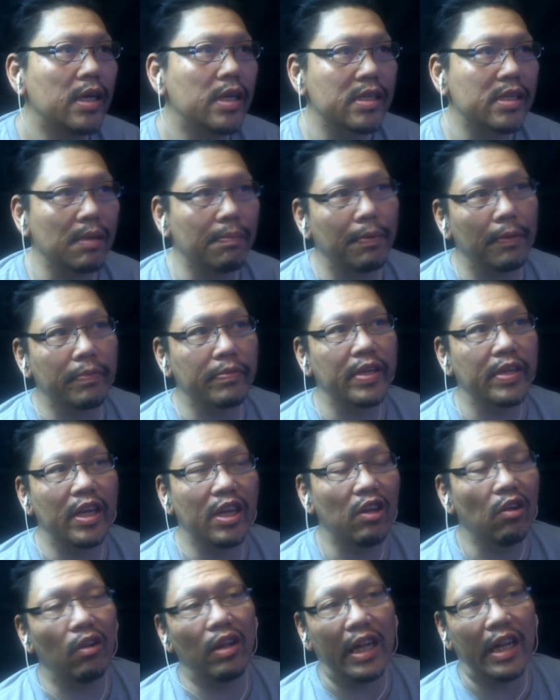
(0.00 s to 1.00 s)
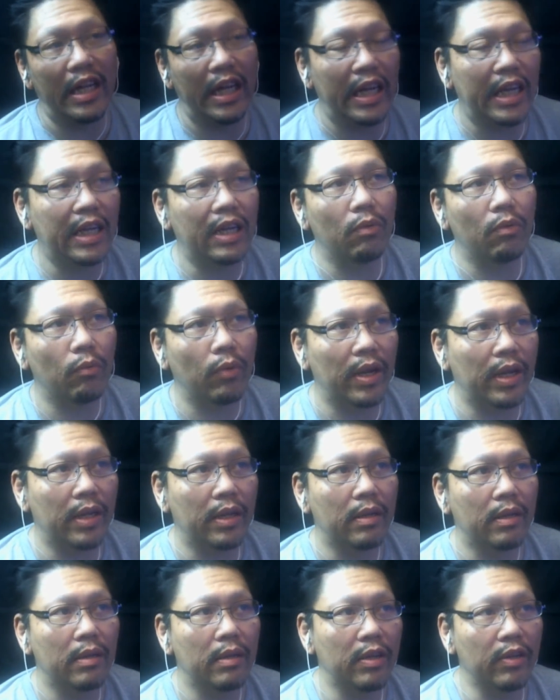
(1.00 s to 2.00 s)
Some people say you only need it
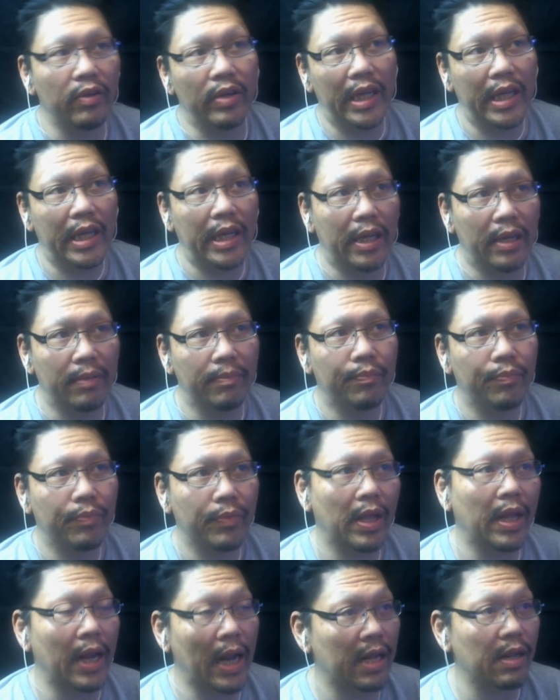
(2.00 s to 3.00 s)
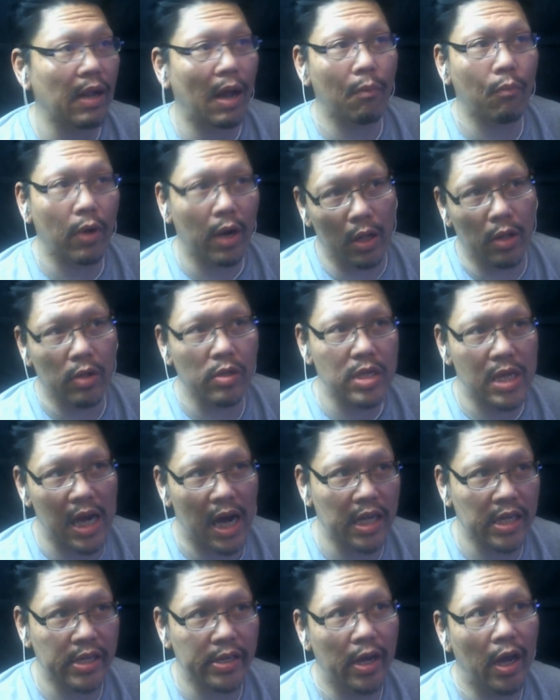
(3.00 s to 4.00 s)
when you need it. And I'm one of those
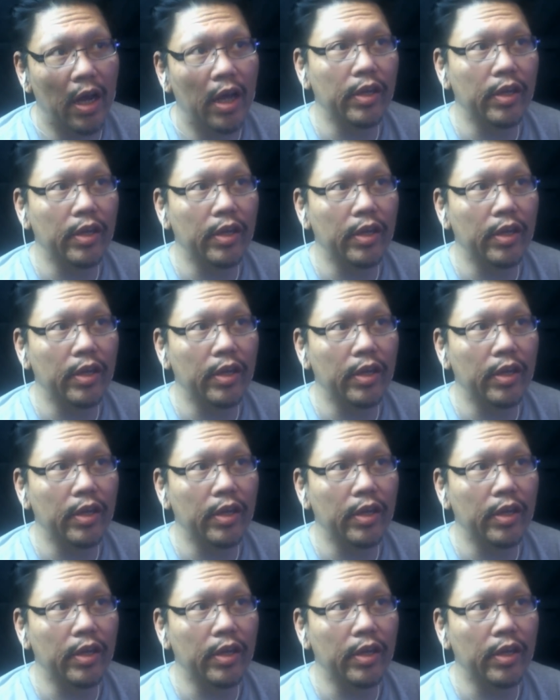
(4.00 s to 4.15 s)
guys.